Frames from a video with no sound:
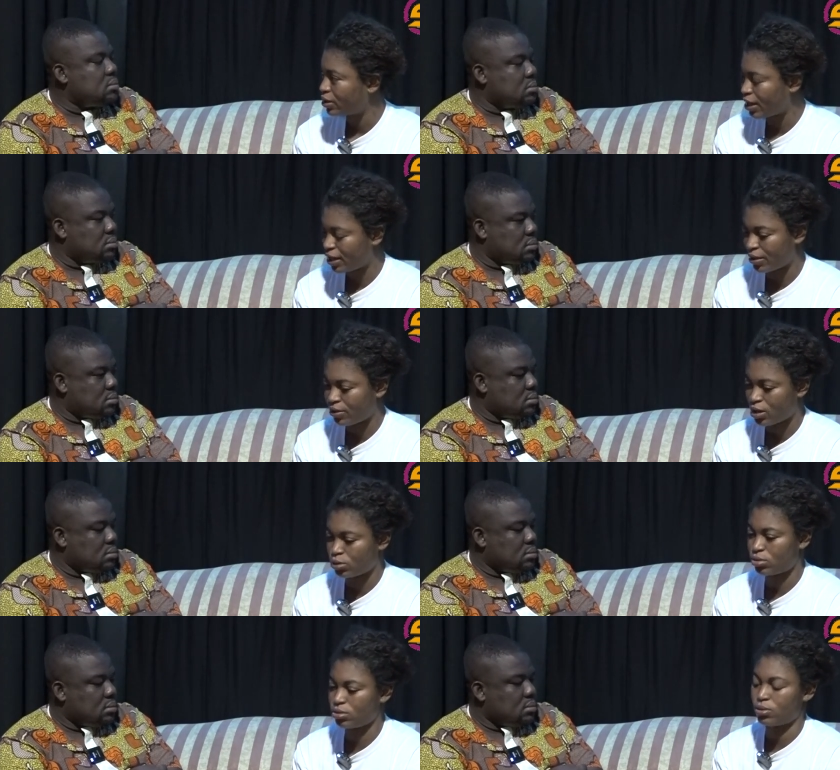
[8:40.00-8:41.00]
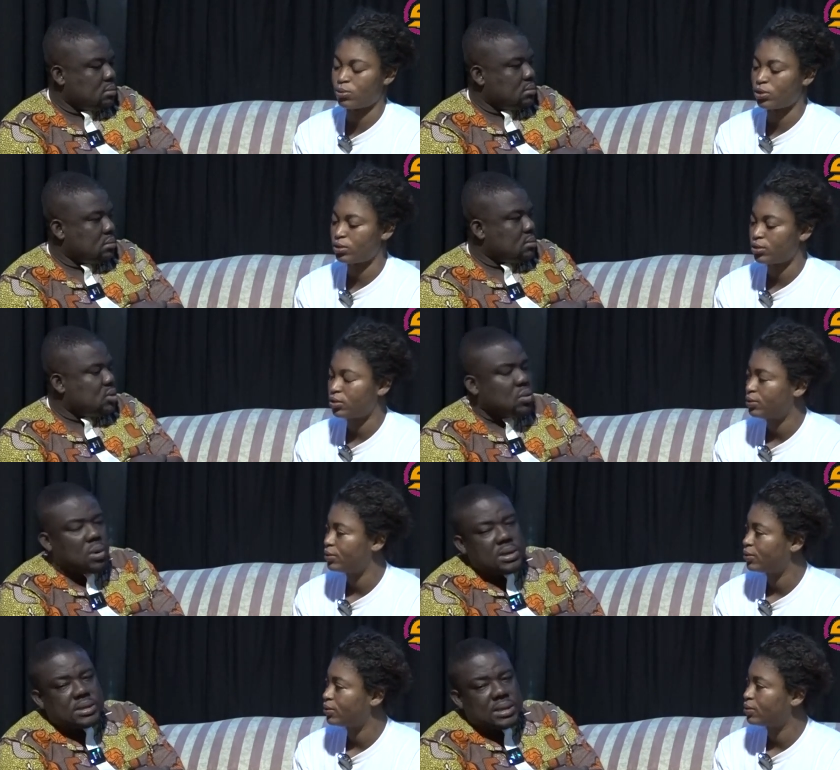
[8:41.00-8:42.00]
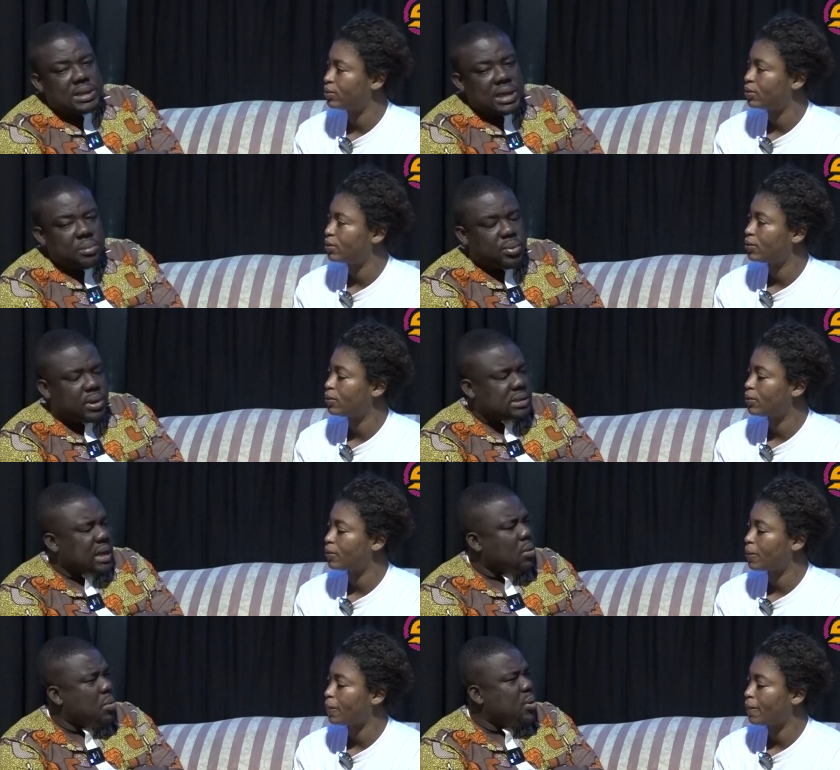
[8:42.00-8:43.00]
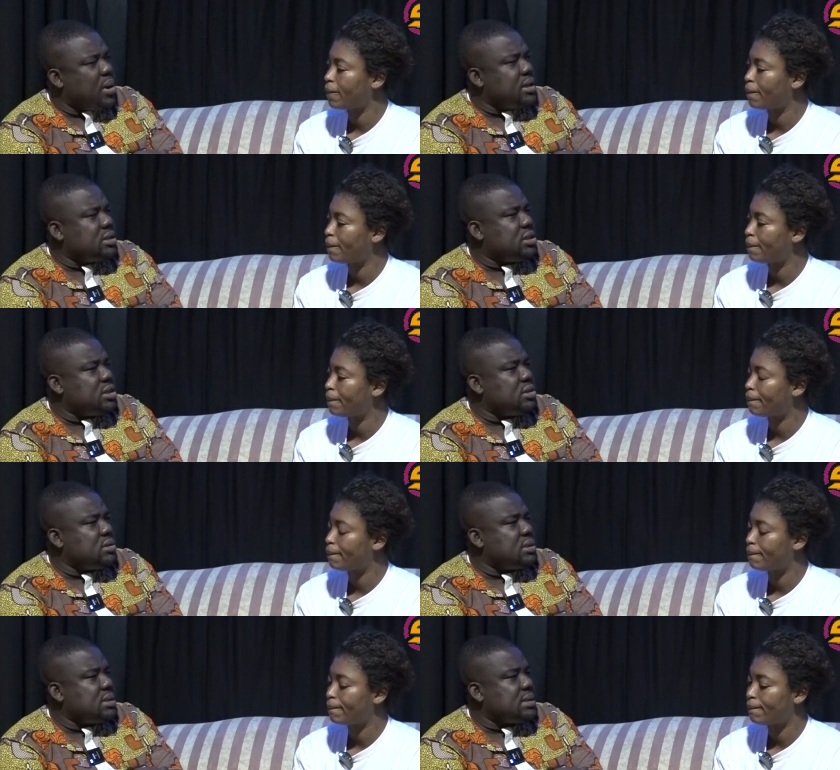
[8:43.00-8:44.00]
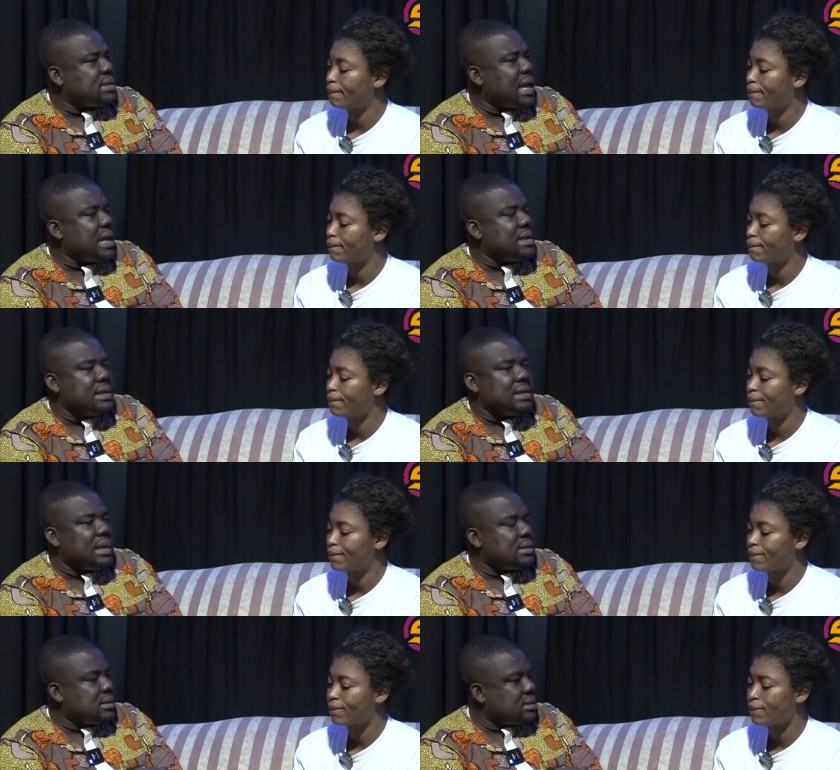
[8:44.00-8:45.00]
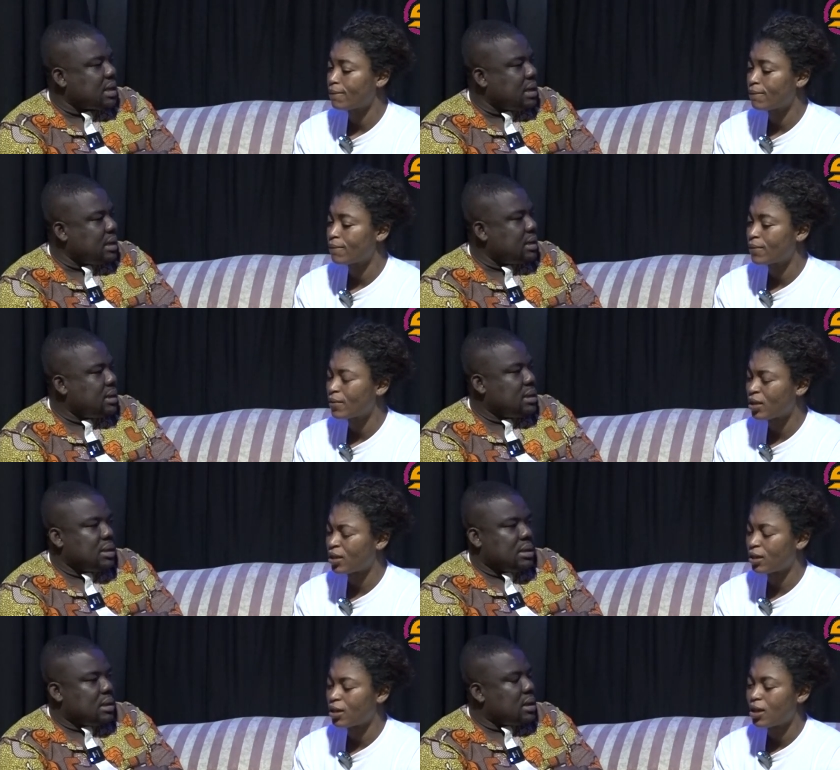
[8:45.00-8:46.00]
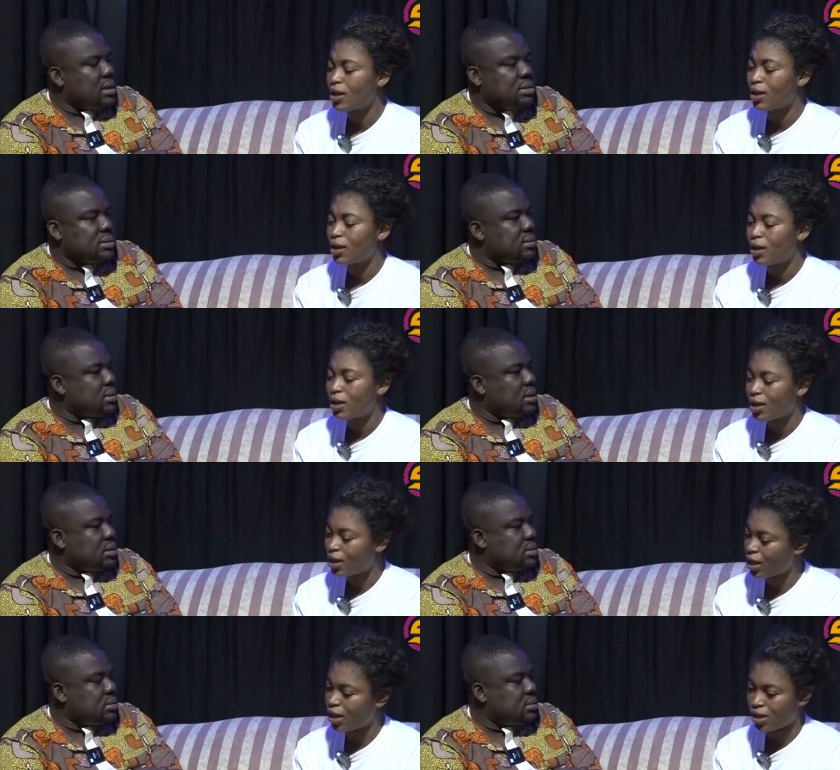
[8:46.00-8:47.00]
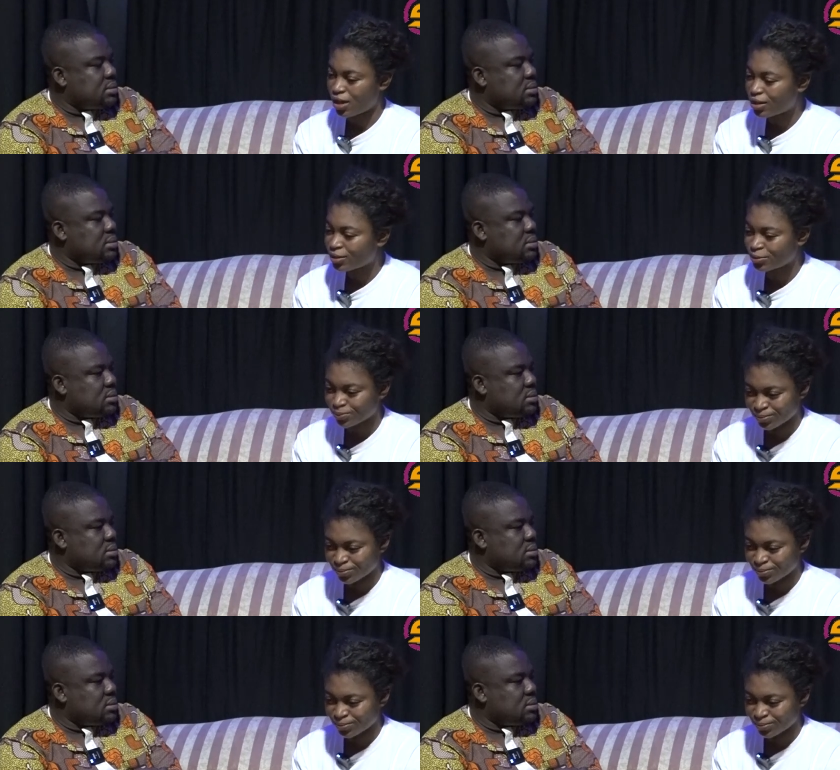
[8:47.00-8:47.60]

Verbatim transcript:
Speaker 1: I gave it out to someone.
Speaker 2: So what is the turning point? At what point did you decide that, Charlie, I need to? I need
Speaker 1: yeah. to.